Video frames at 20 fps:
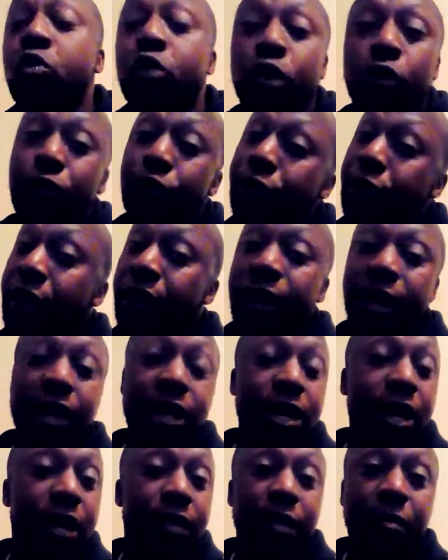not fear
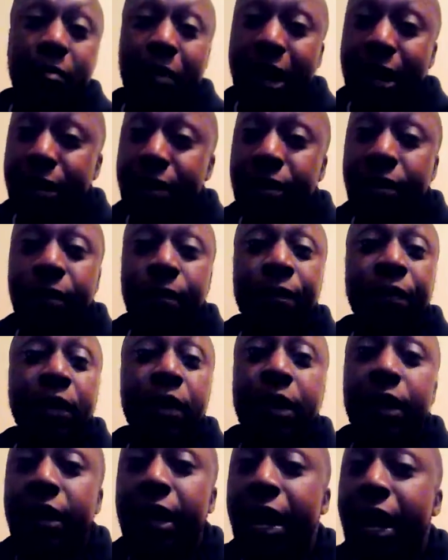any other man.
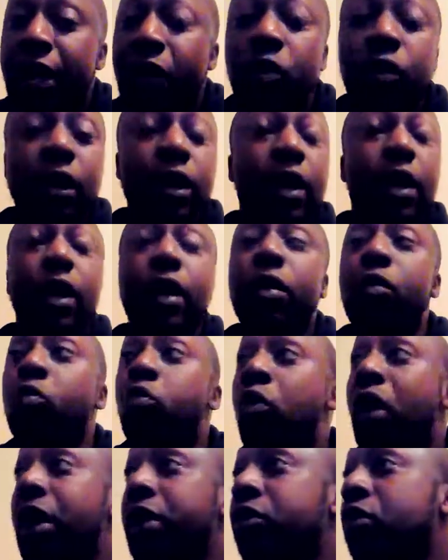Yeah, I don't care
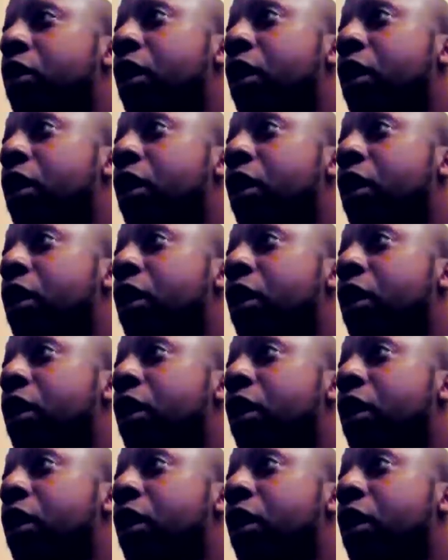what you